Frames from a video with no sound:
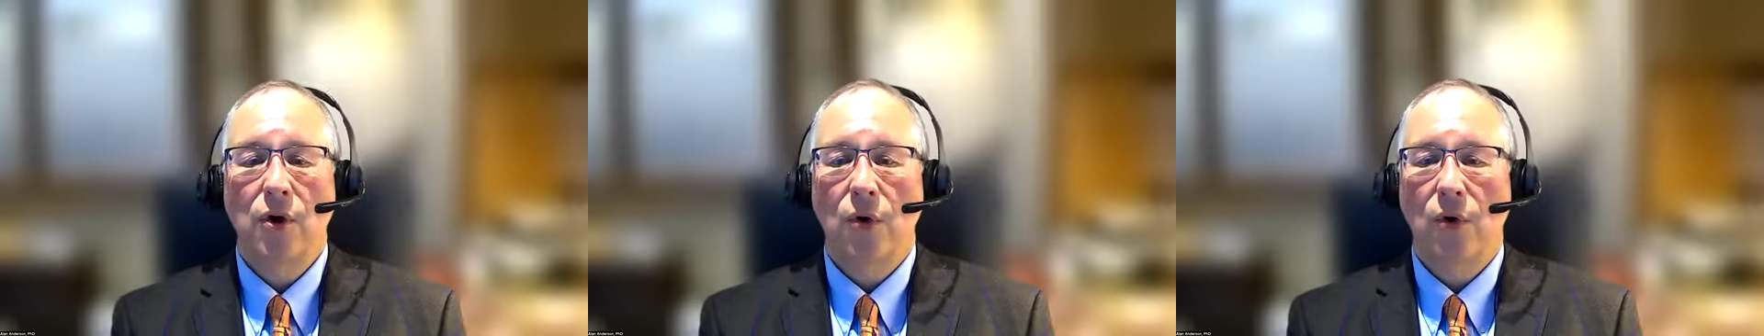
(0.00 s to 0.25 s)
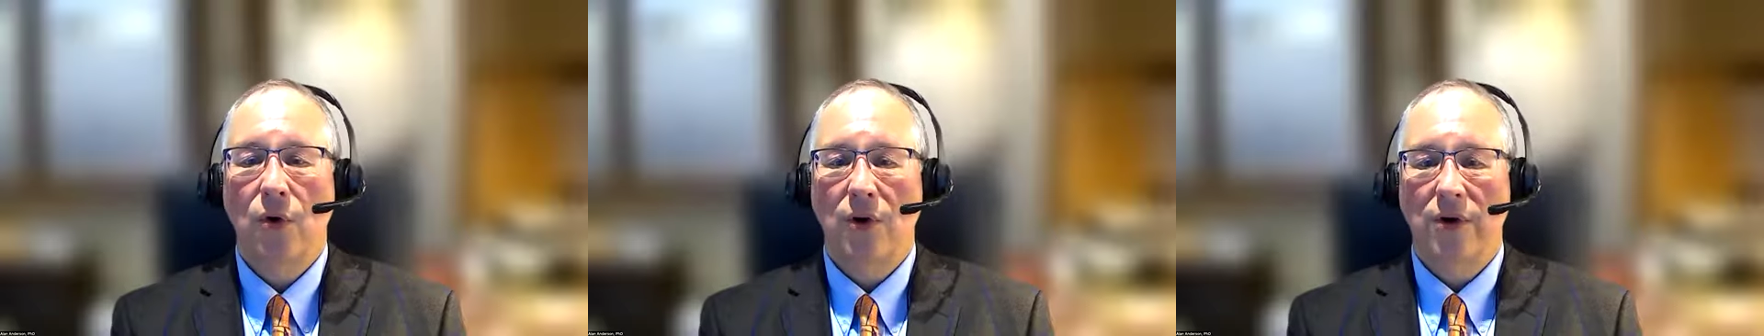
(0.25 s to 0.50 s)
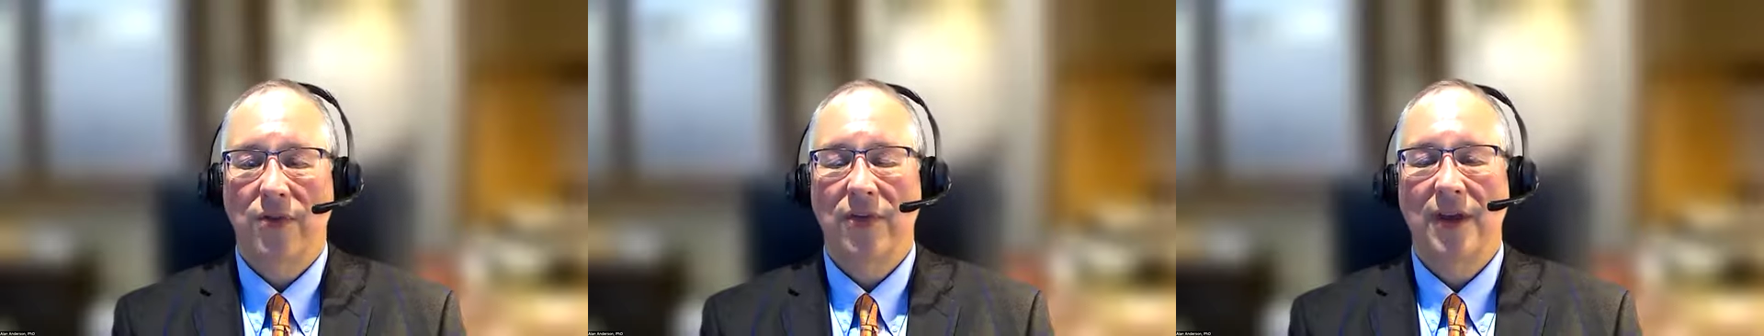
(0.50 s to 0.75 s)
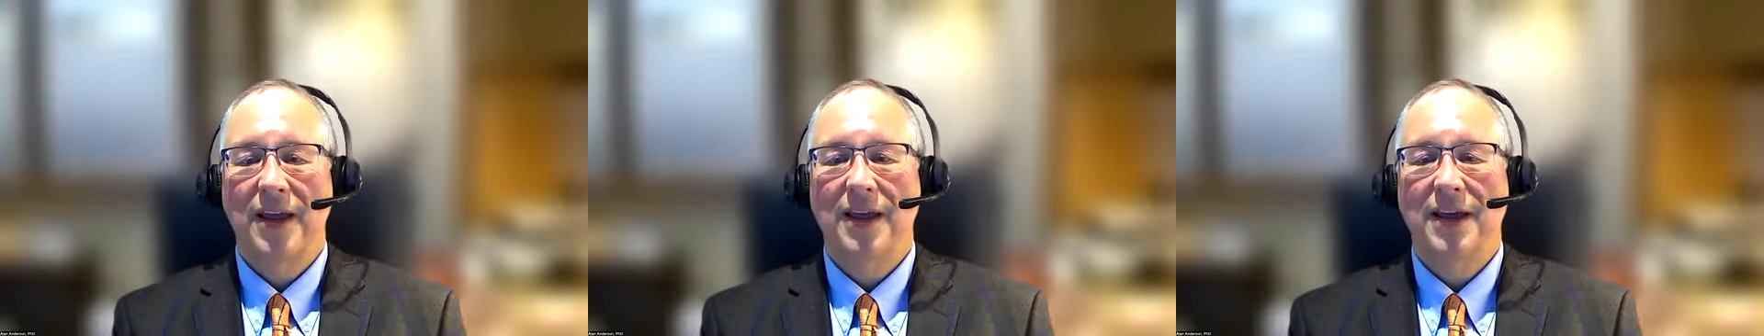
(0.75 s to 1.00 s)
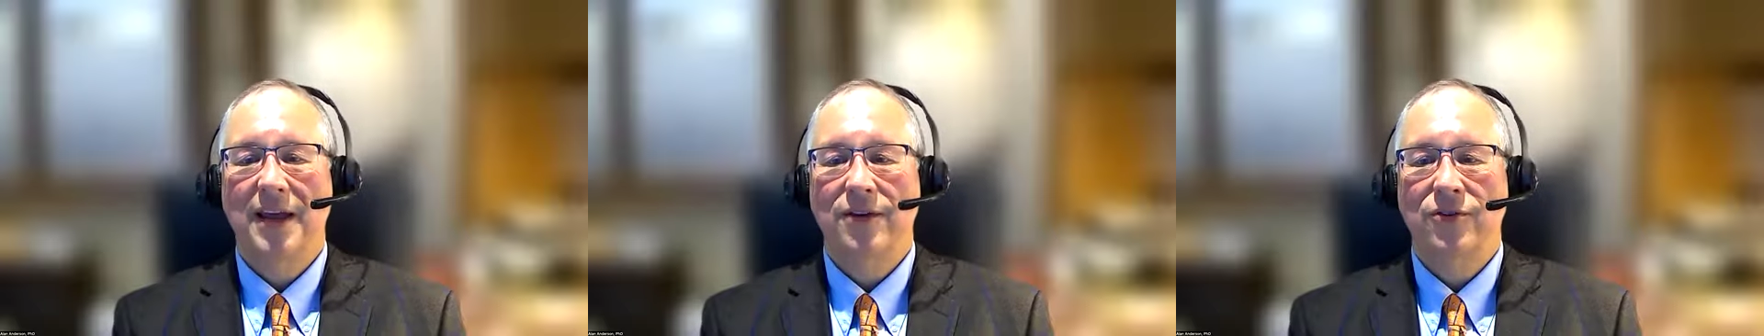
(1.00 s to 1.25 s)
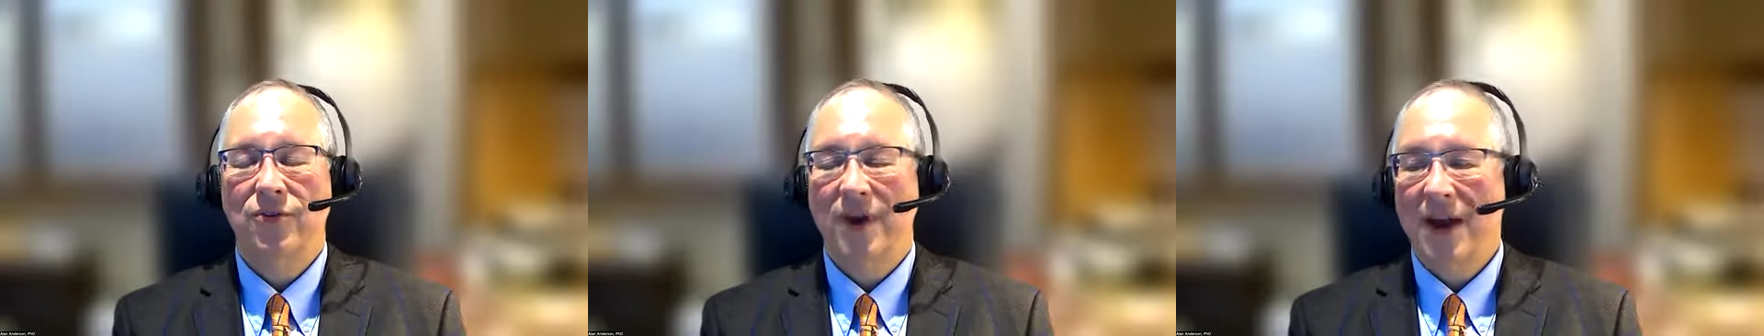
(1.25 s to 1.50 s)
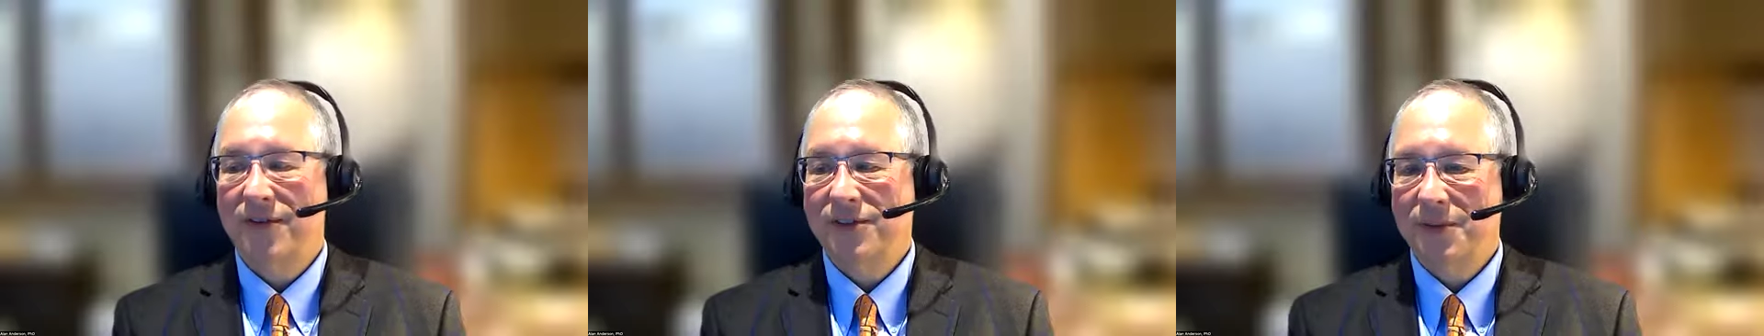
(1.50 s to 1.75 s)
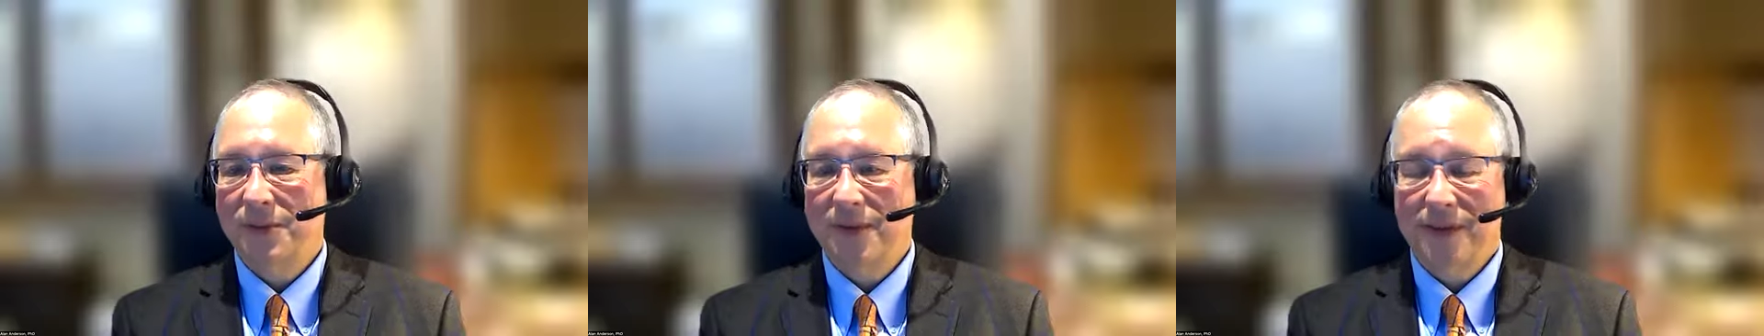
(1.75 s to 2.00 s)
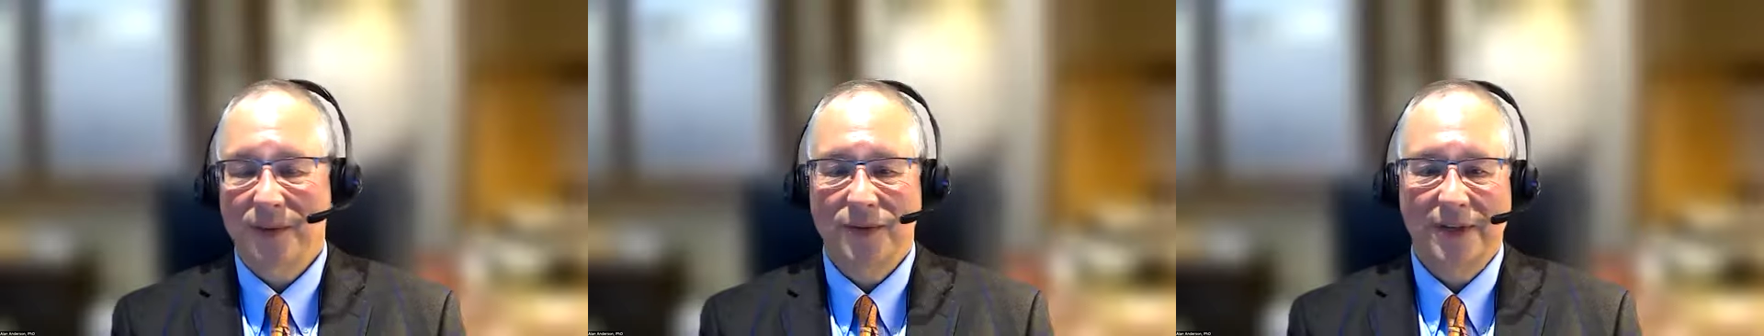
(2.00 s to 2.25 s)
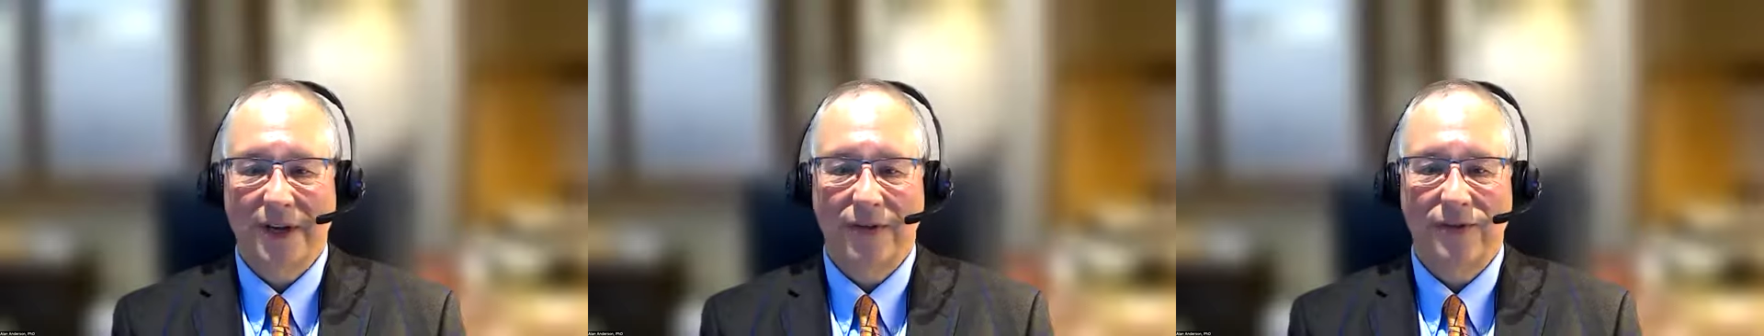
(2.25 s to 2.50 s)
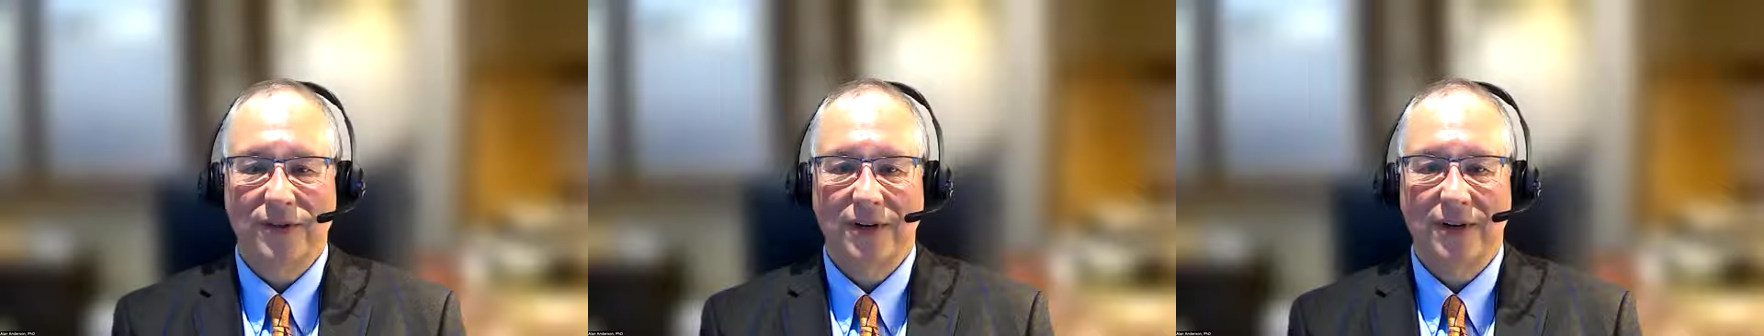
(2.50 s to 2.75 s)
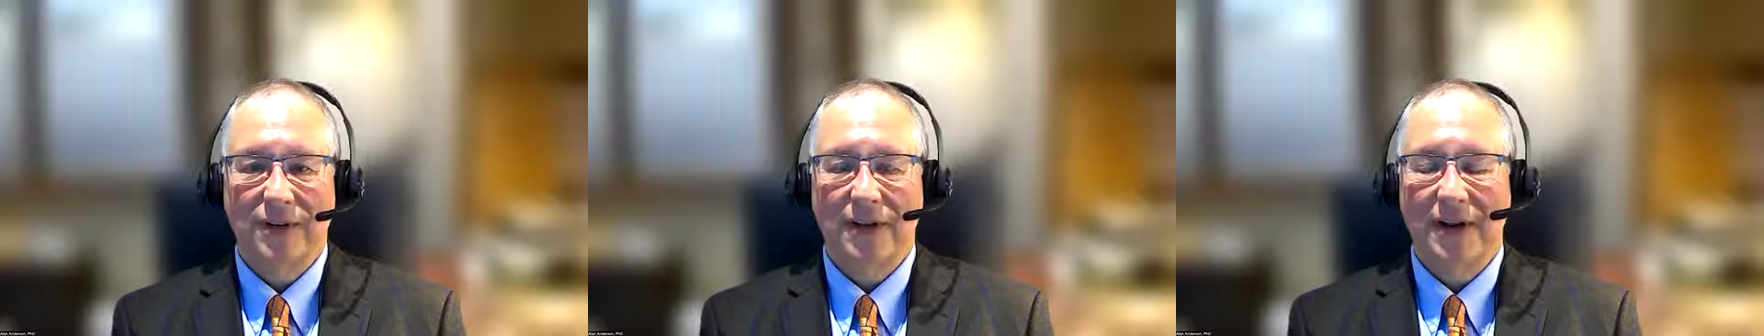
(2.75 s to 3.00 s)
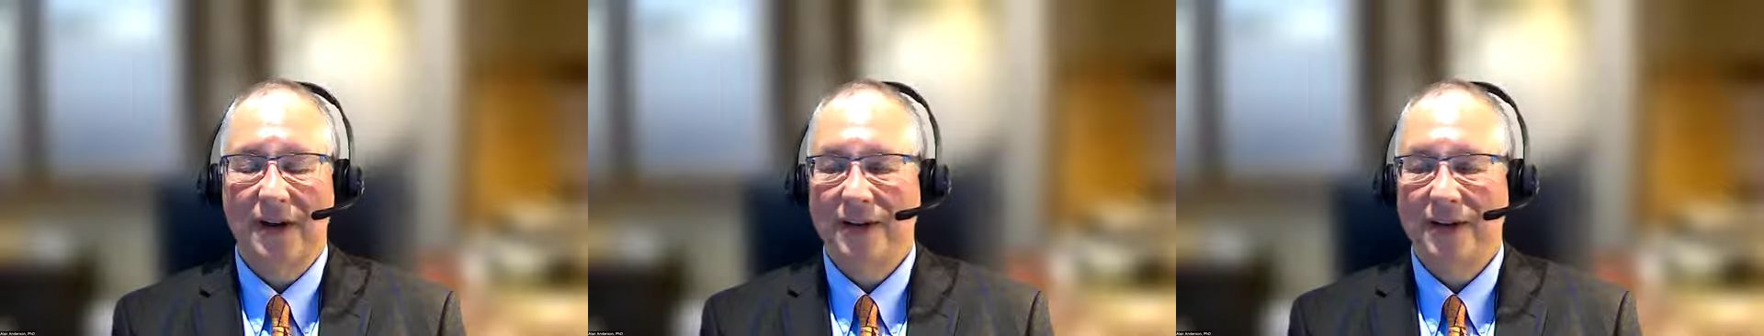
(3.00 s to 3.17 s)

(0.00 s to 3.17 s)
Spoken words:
or they can draft something themselves and